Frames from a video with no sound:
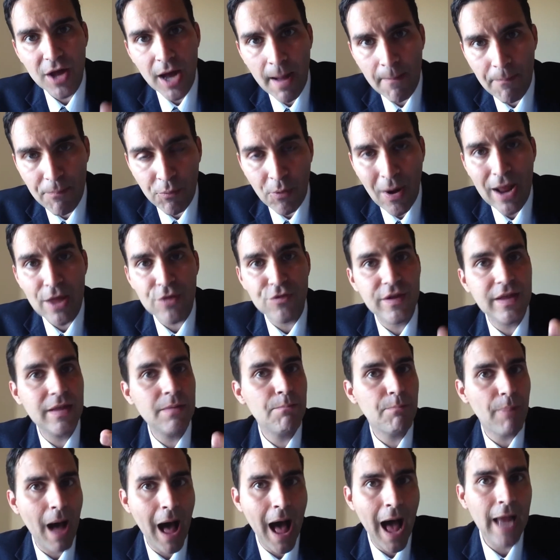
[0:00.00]
uprising
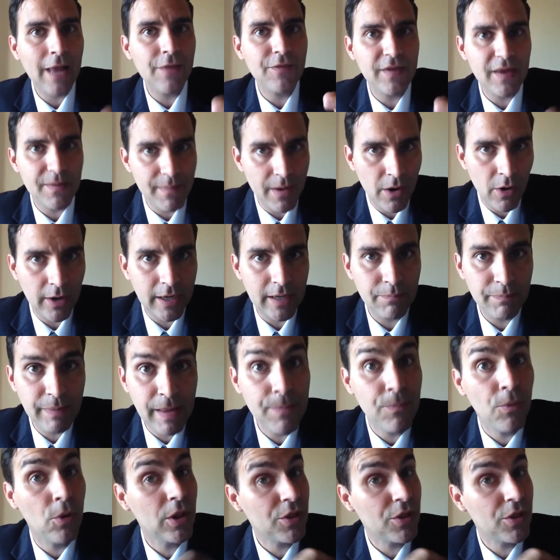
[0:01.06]
by the American people.